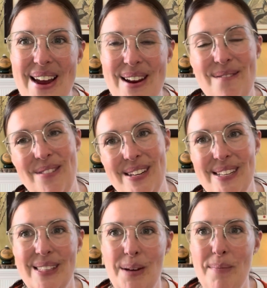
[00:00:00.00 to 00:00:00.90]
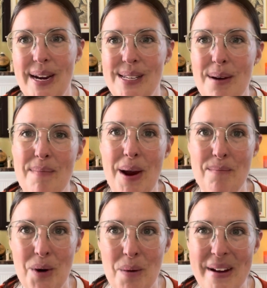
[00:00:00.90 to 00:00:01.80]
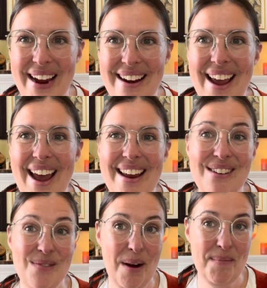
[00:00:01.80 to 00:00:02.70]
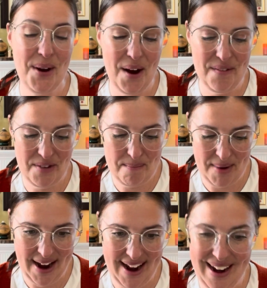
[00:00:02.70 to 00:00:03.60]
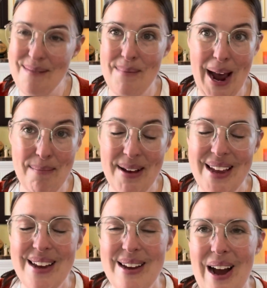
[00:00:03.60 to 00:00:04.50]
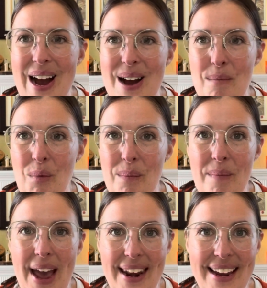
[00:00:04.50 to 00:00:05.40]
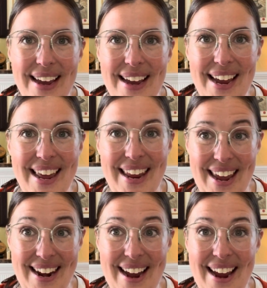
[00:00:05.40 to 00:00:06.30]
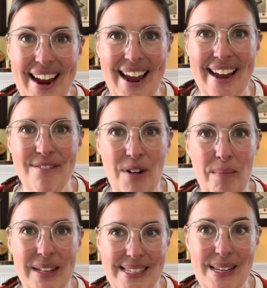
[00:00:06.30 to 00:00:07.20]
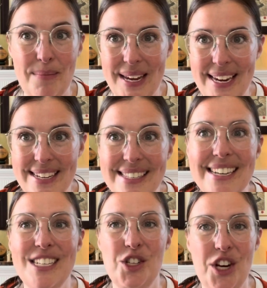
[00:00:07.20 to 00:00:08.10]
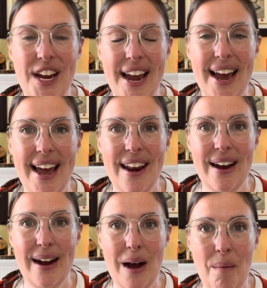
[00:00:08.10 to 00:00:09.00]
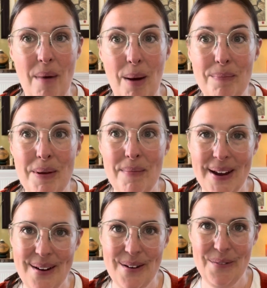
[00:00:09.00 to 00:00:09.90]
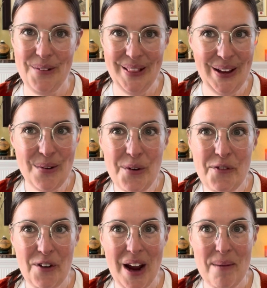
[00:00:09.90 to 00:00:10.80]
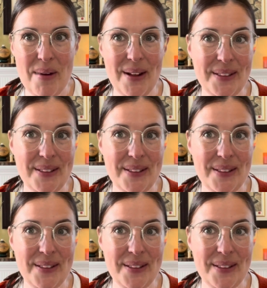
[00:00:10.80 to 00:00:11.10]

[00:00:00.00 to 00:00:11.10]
had recently picked up my Mermaid and dropped off my map. Annika and I from Lizzie Bees, she had helped me pick out a really cool frame. I'll